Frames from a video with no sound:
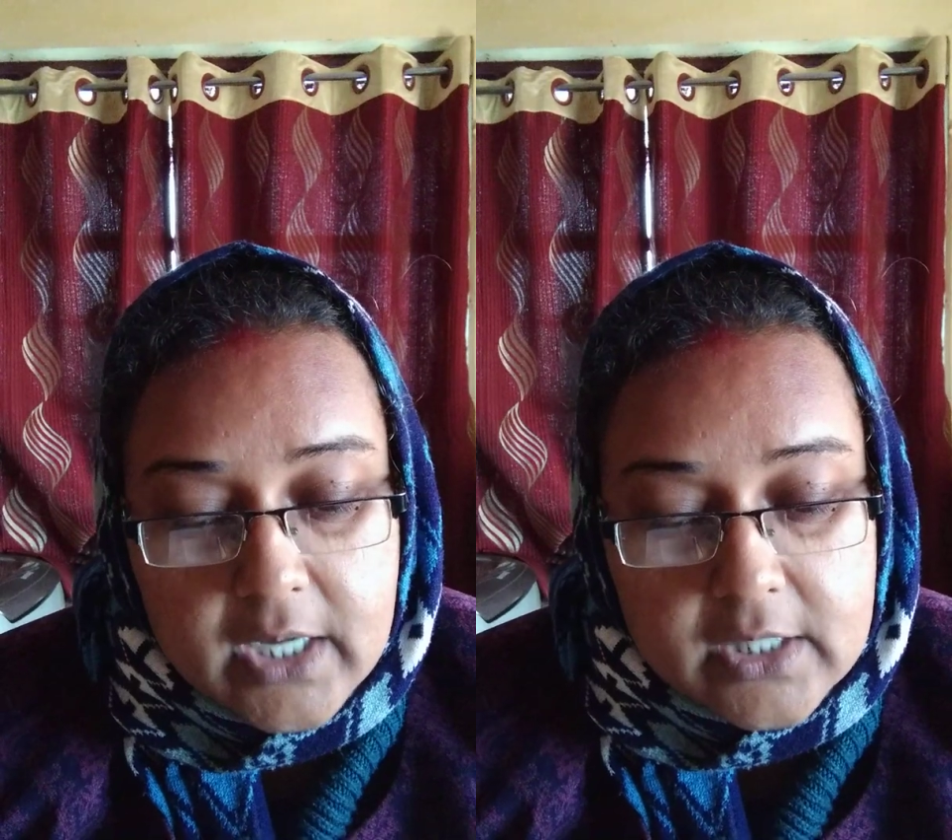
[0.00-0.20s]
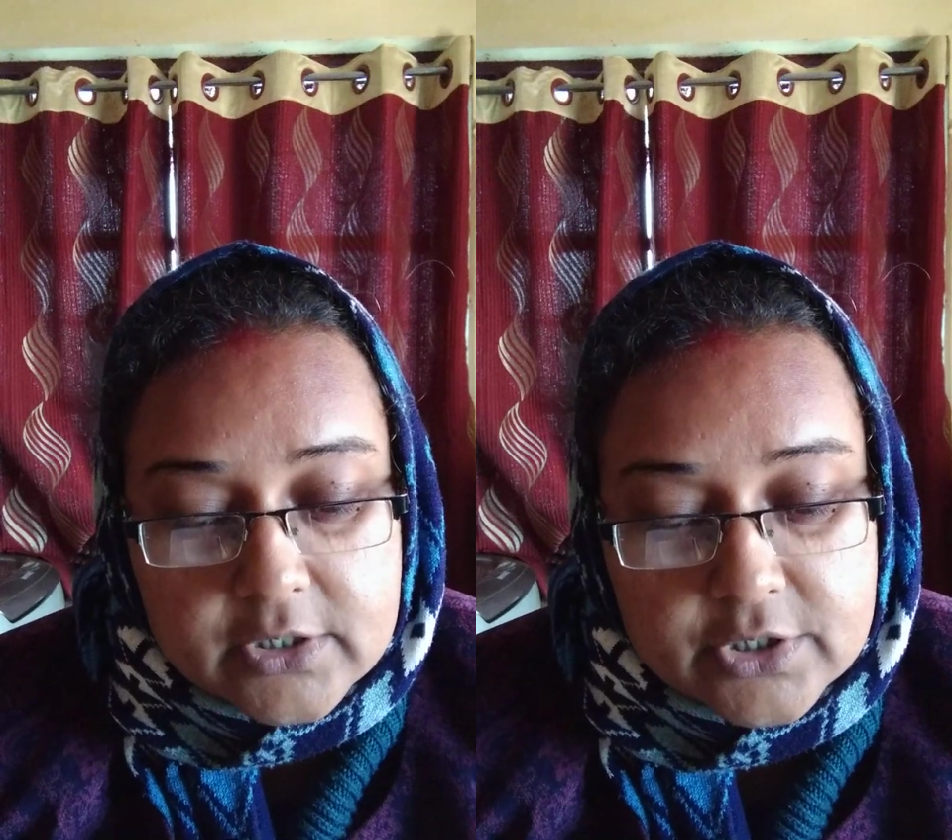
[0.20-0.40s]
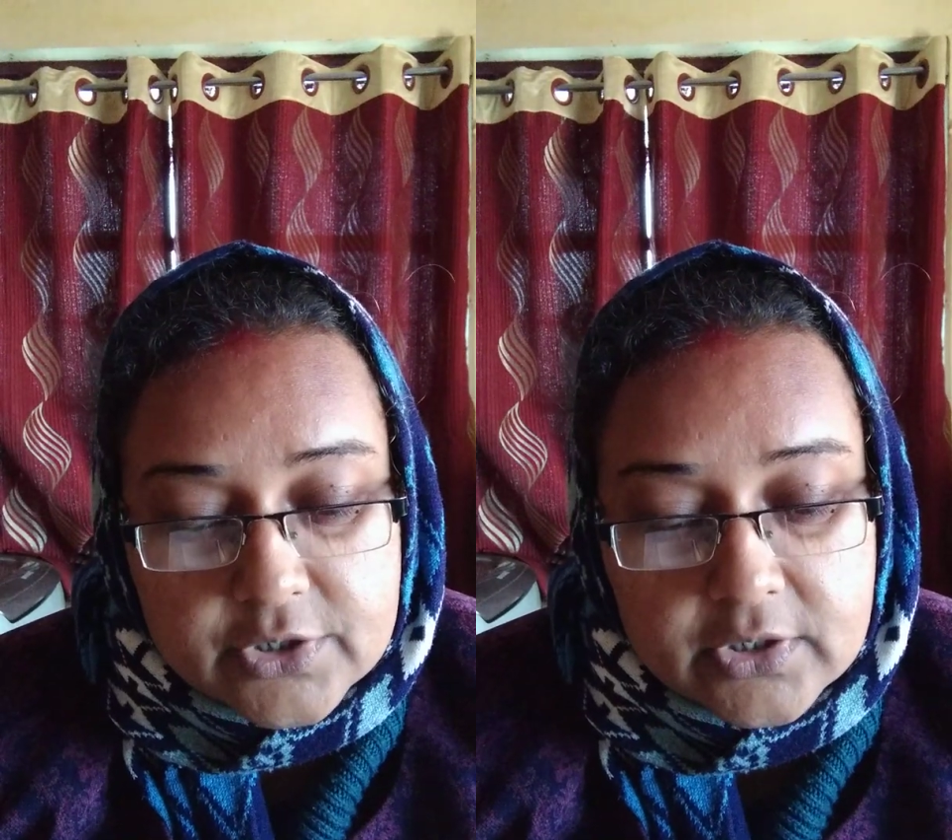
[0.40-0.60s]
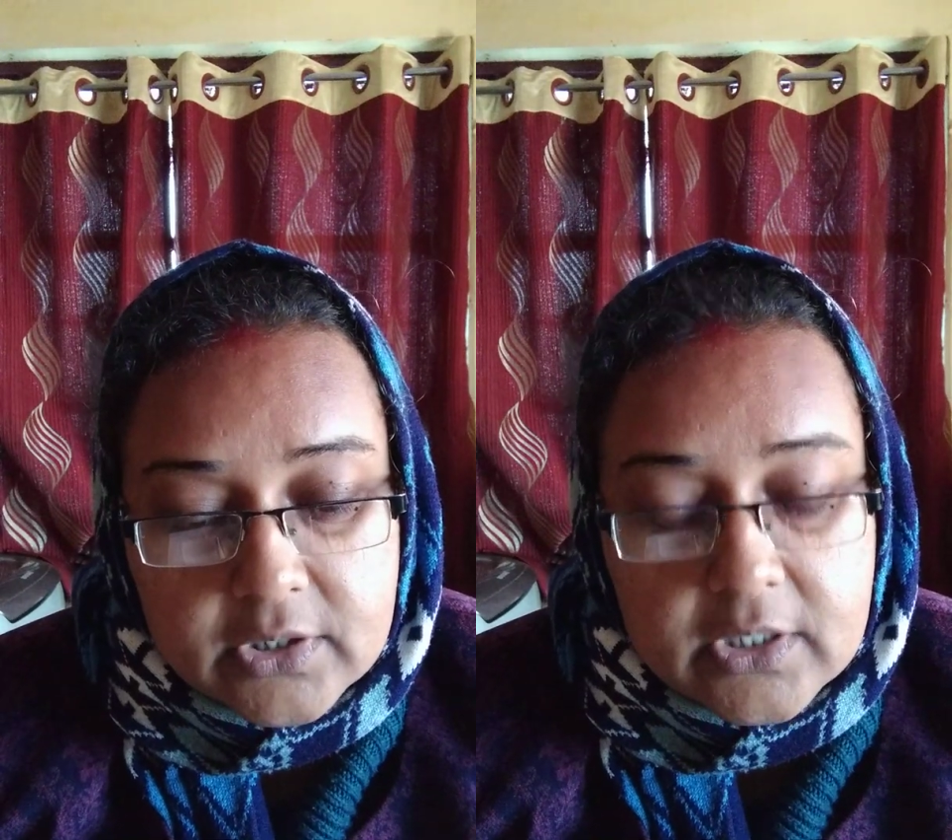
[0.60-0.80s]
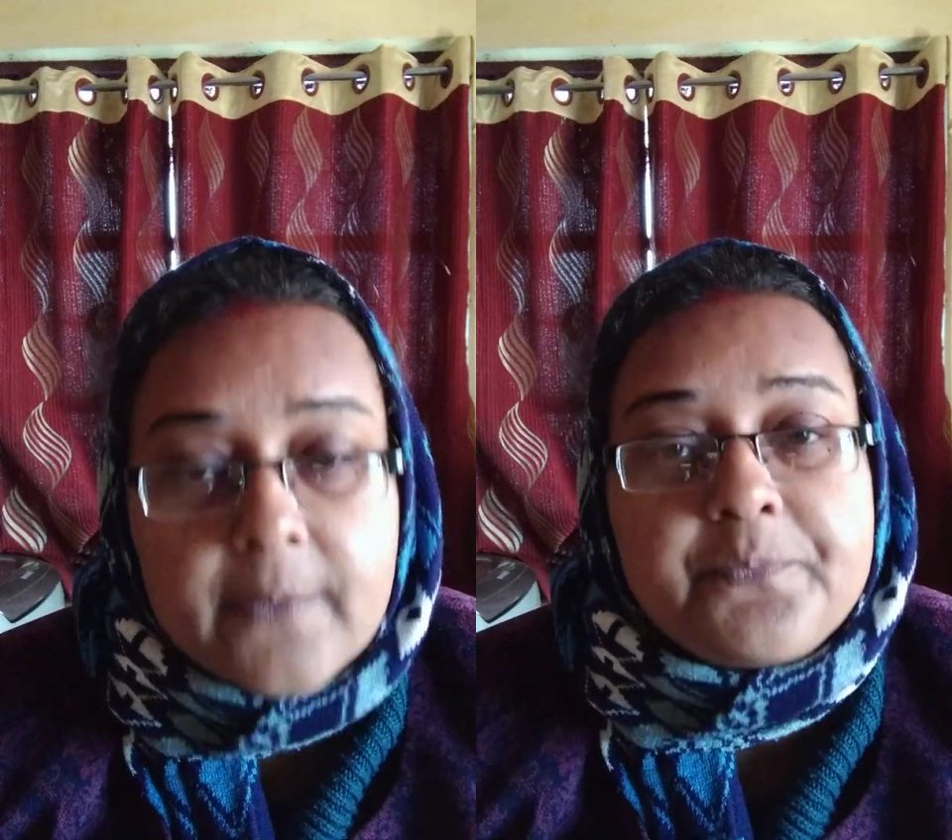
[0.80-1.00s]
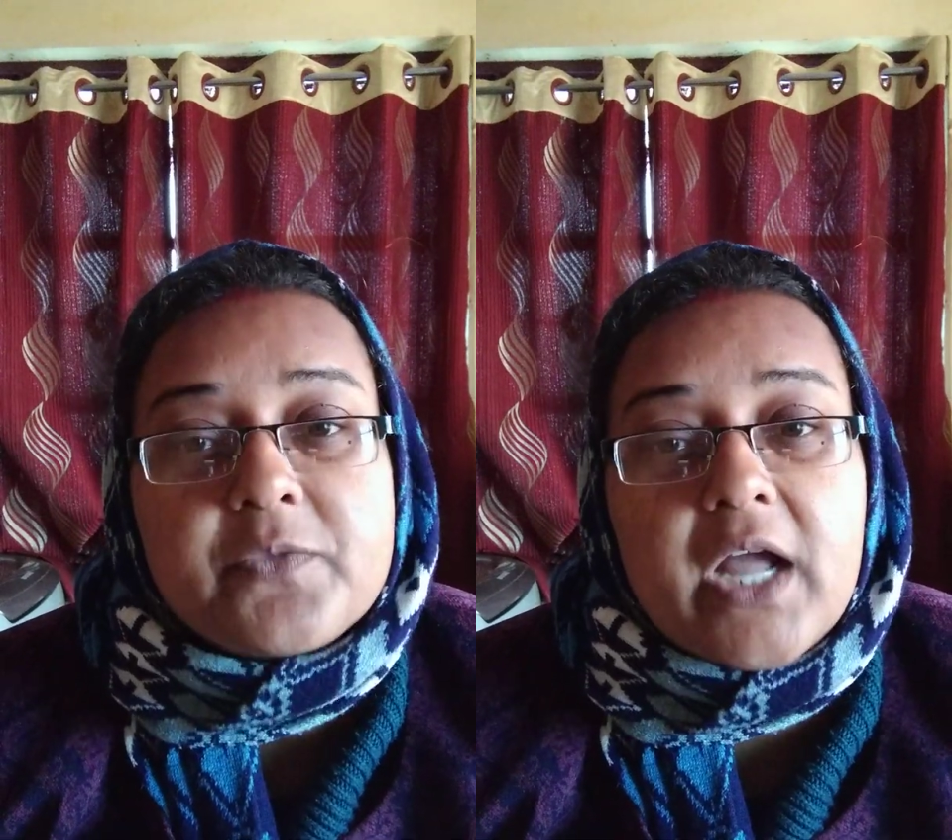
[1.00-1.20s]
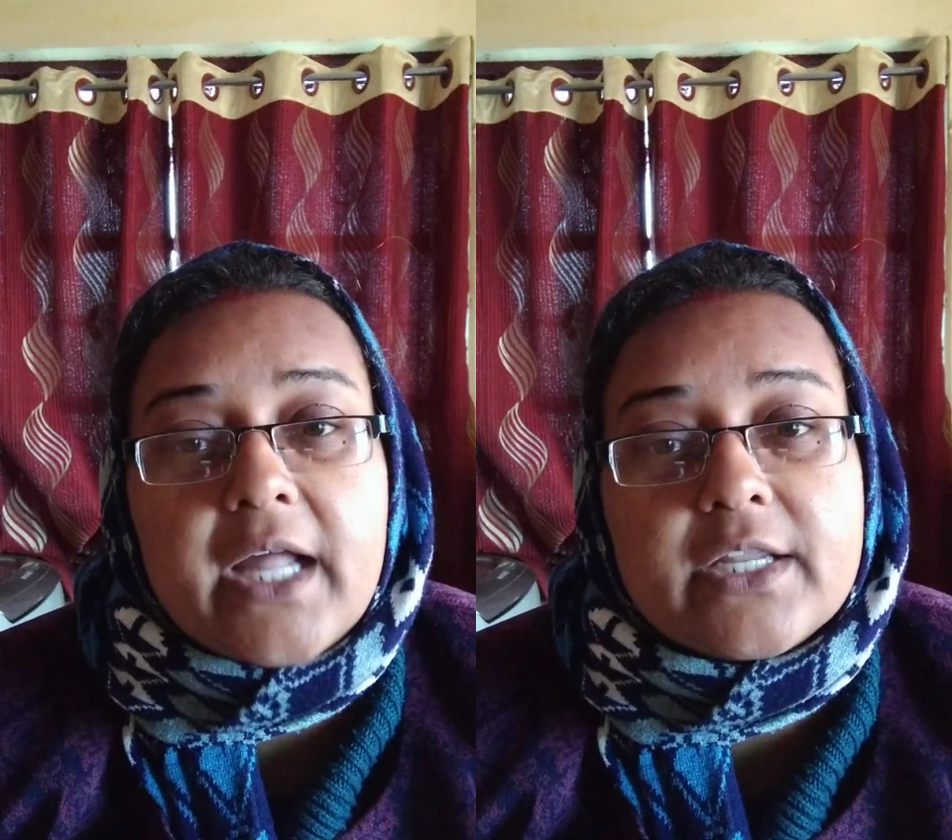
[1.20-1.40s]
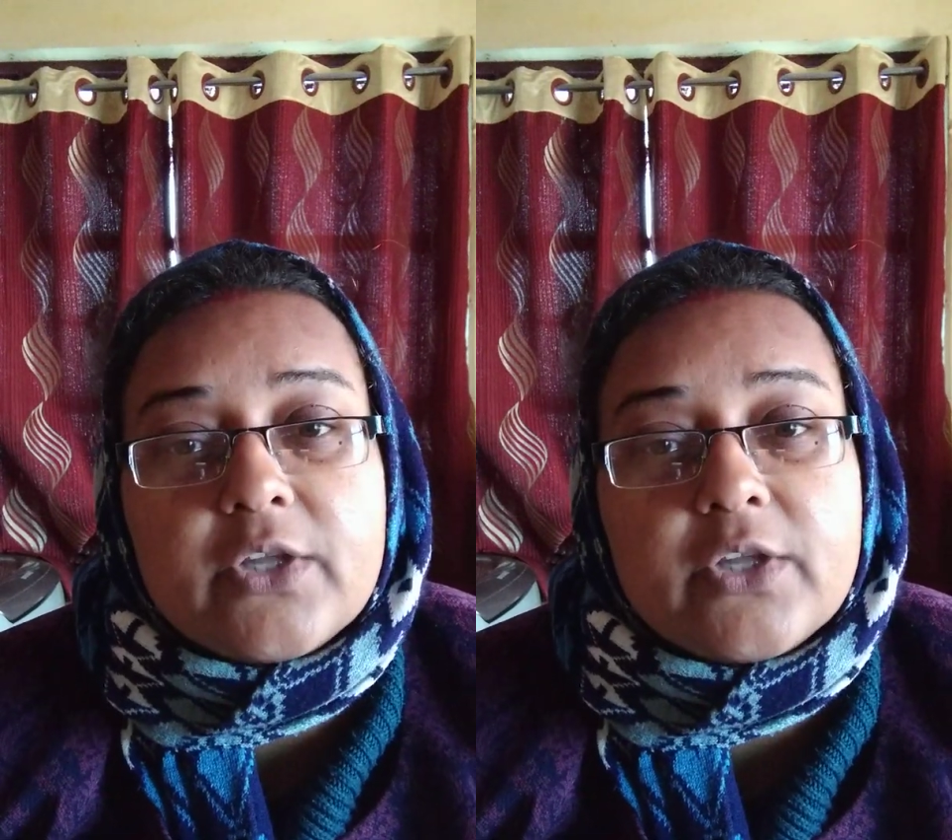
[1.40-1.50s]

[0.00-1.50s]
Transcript: cultural, and